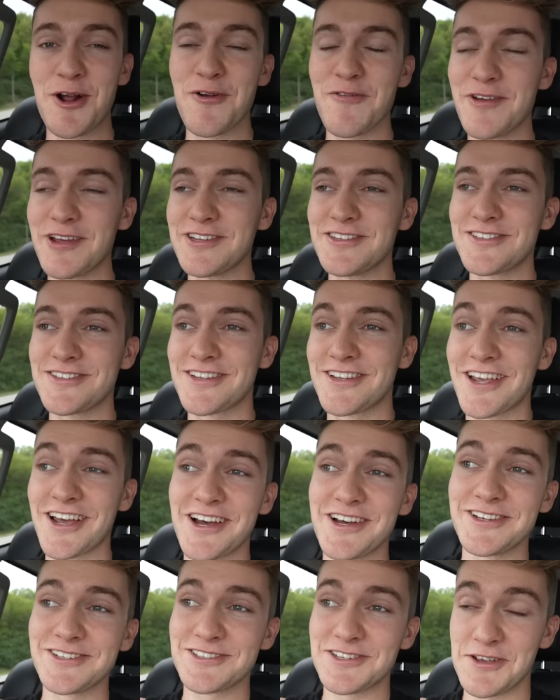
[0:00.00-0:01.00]
nervous,
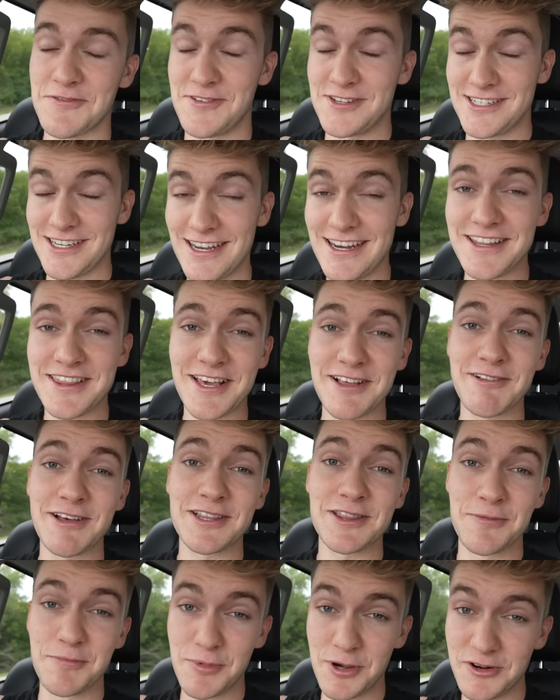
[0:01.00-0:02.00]
because if it's anything
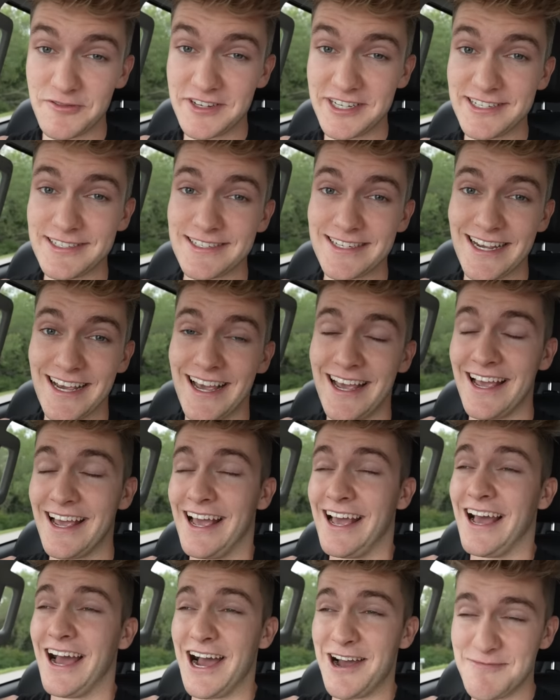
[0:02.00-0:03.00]
like the movies,
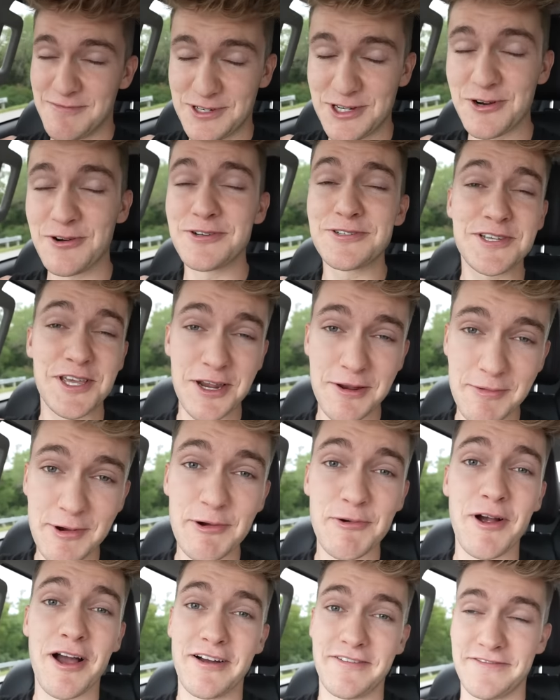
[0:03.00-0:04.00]
I'm sure it's gonna be
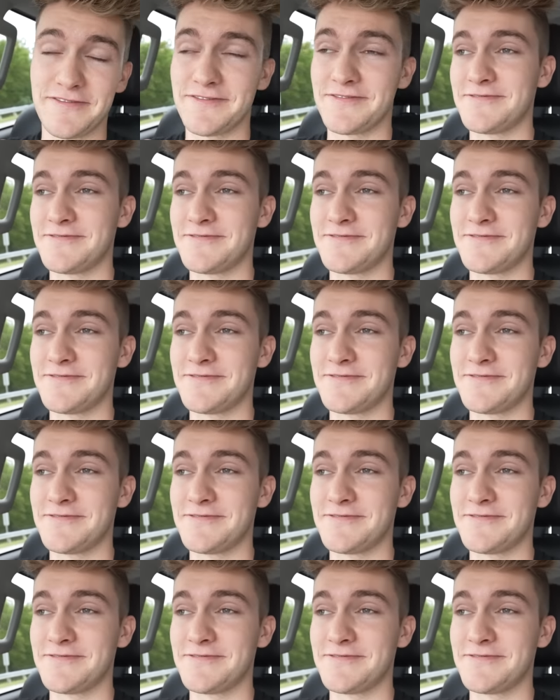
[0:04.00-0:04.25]
rough.